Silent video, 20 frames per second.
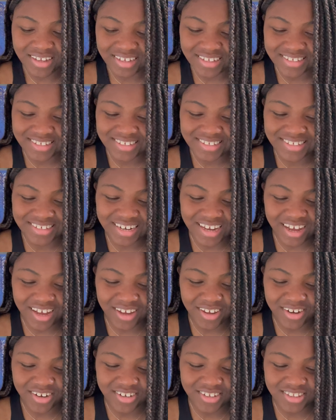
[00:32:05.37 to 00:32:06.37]
it's
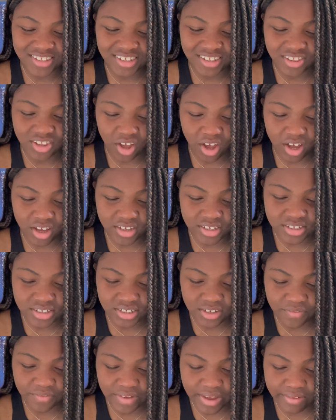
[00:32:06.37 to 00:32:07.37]
not the loss
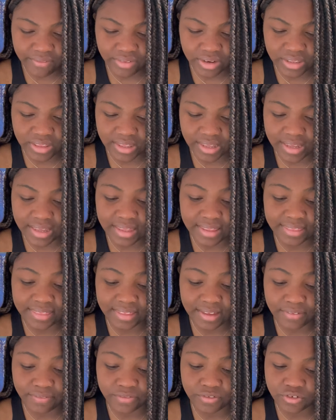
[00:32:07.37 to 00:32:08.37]
of everything
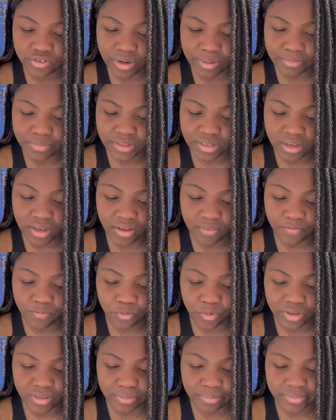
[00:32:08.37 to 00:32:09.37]
they've dreamt
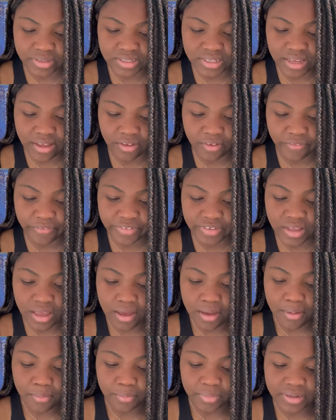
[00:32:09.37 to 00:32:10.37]
for themselves,
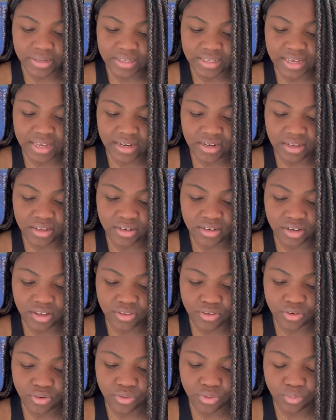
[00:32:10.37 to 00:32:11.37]
but yet
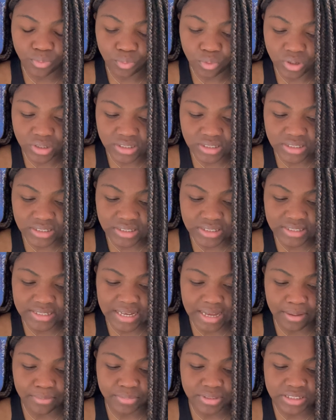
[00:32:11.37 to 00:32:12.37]
another thwarted
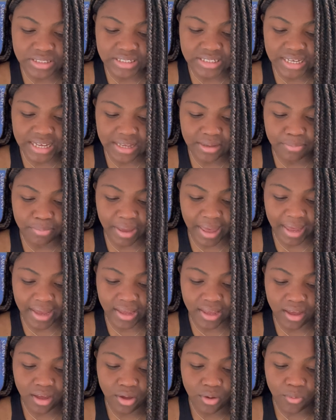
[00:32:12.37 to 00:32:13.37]
attempt to take back
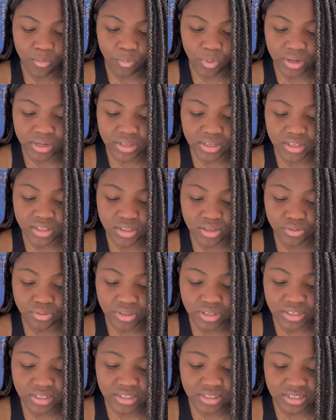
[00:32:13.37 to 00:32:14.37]
what
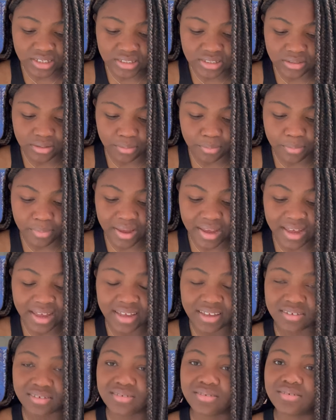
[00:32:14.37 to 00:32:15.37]
colonialism
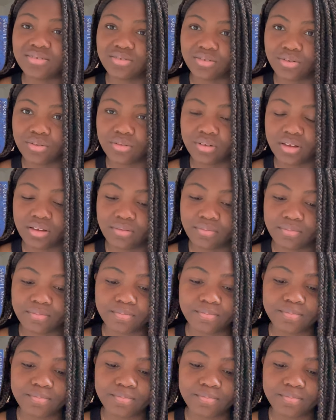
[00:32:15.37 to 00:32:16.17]
has stolen.